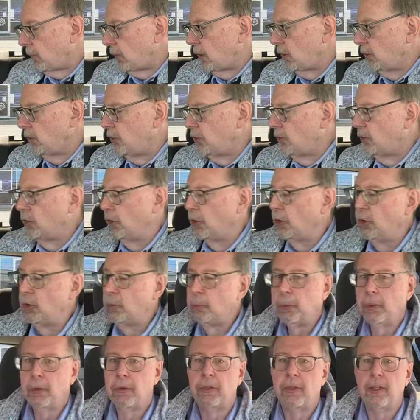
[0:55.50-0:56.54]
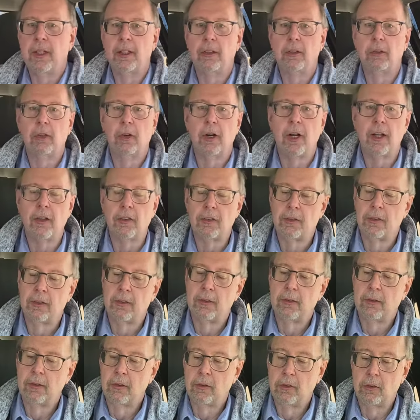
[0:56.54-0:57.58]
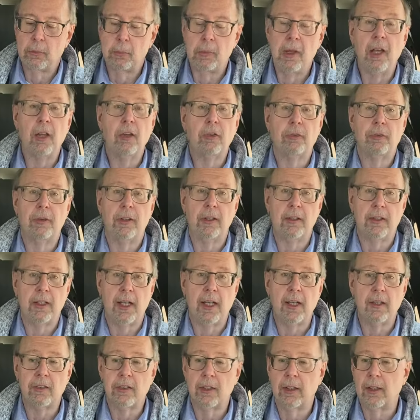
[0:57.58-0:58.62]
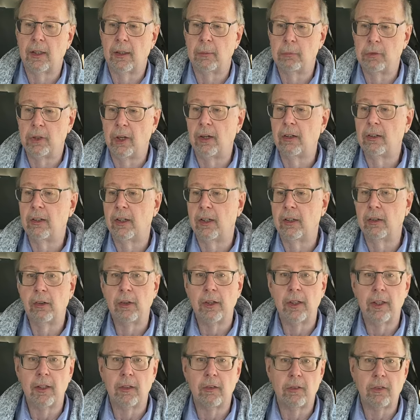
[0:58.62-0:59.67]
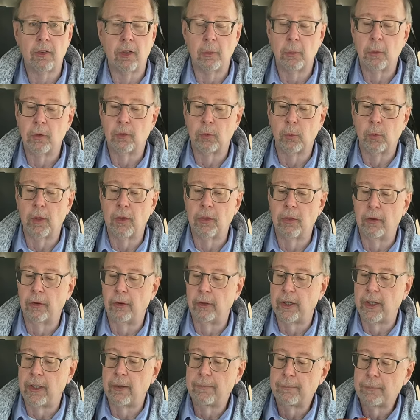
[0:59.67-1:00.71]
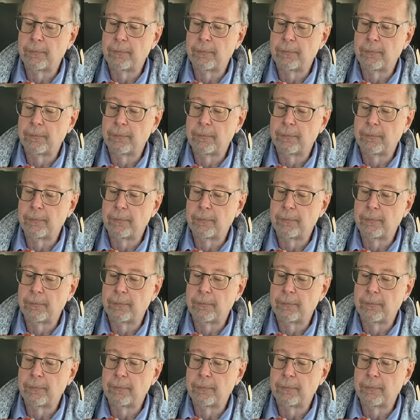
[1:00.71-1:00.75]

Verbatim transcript: Super thin crust, smells fantastic. I'm darn hungry, it's almost 1.30.